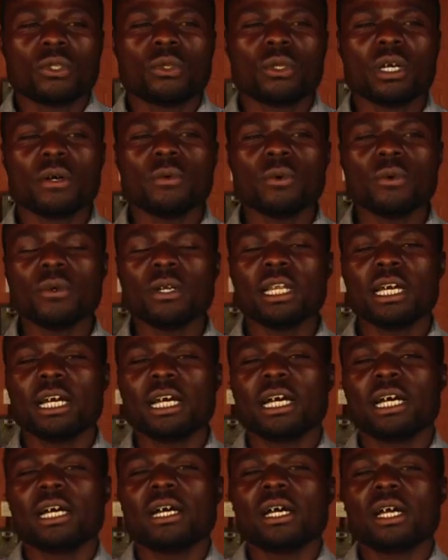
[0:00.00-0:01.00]

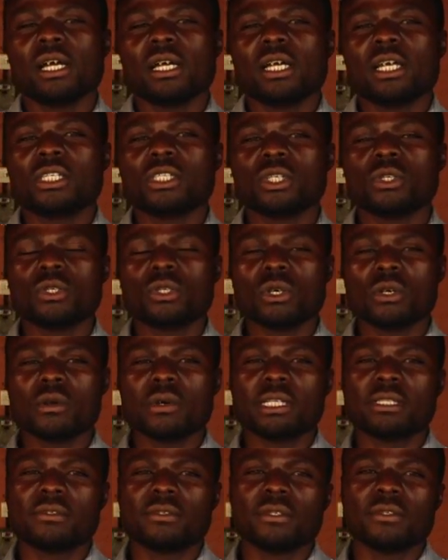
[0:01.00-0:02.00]
Tulavula, ezo tutoko
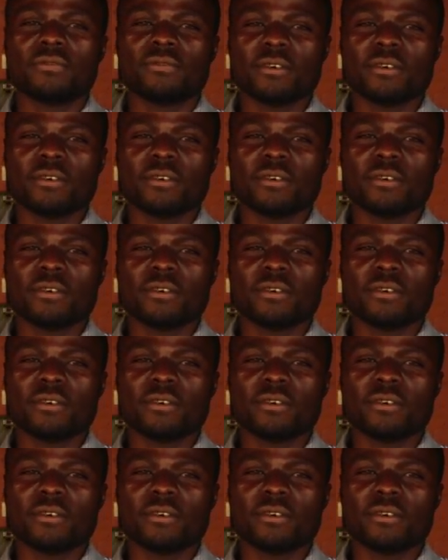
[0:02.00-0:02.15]
wa TV